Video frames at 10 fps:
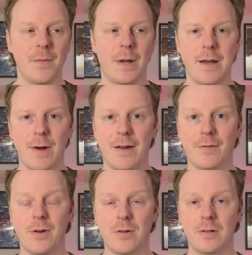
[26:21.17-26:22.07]
But anyway,
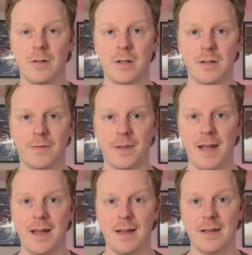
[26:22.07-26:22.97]
I've gone on long enough
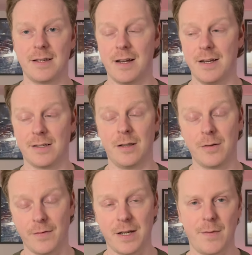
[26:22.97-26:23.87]
there. It's a
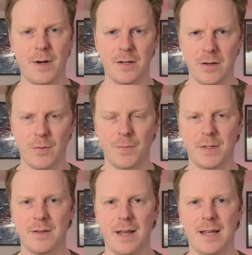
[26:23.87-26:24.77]
long video, but I knew it would be
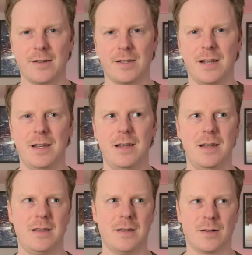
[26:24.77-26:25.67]
today because
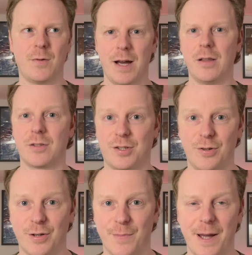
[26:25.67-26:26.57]
there's quite a lot to
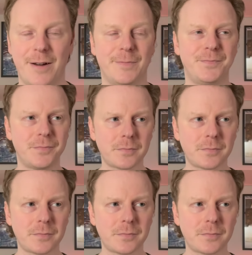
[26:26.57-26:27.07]
talk about.